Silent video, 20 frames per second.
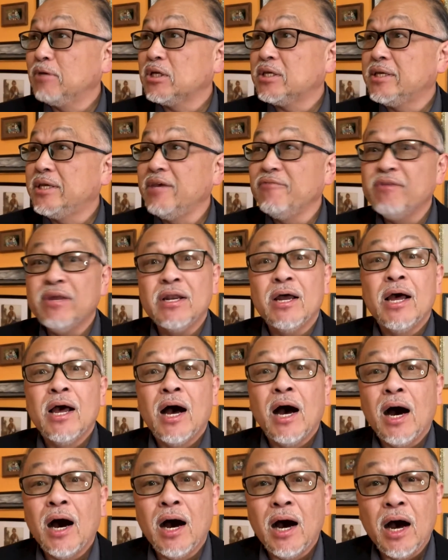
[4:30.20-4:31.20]
given
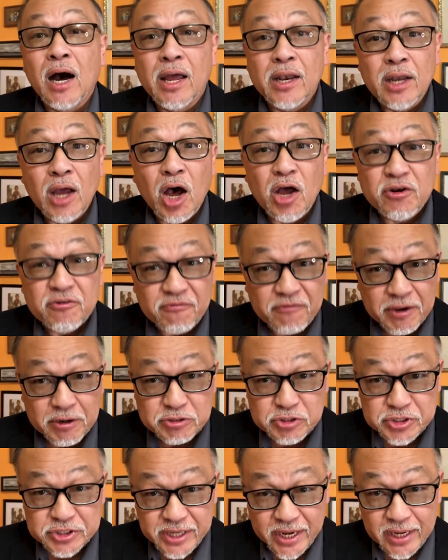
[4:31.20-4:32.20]
an unfair
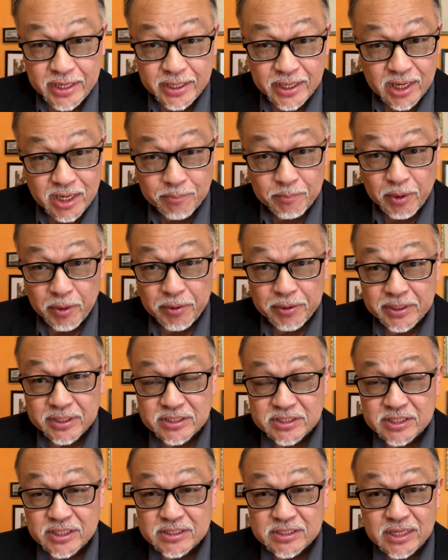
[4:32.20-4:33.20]
shake in
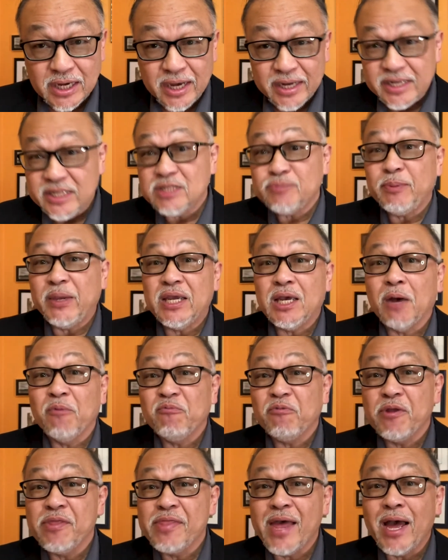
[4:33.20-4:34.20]
American society, speak
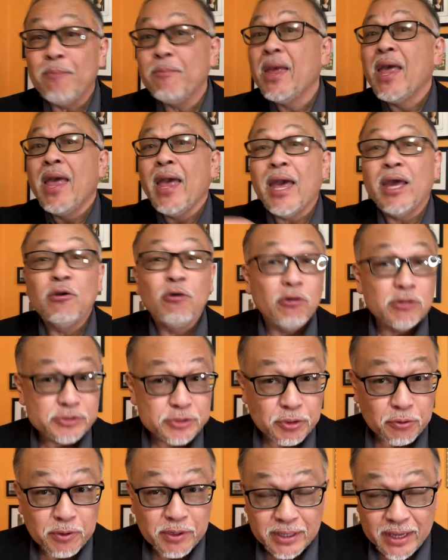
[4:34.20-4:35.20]
up for them, and
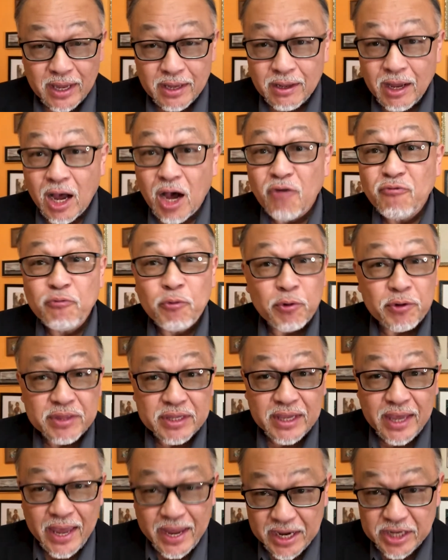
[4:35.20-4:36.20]
also again, for
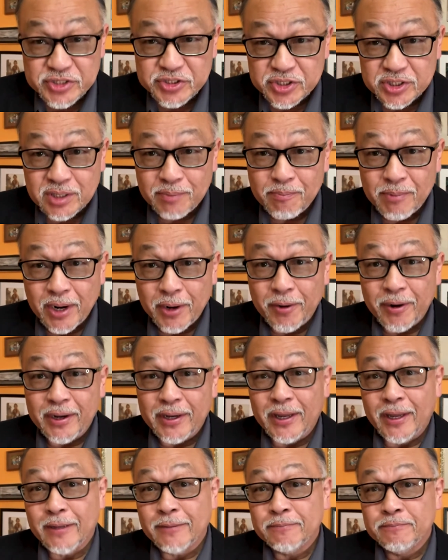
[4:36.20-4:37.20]
the Asian
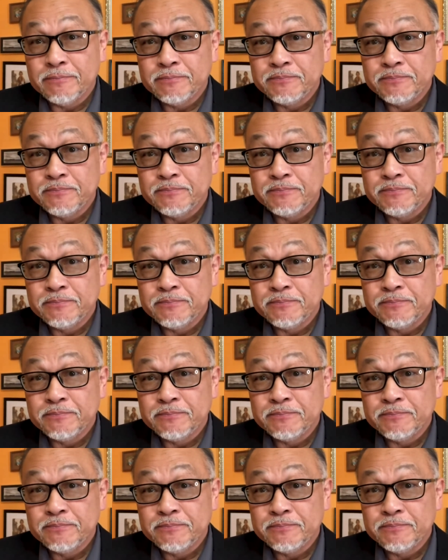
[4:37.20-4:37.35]
American.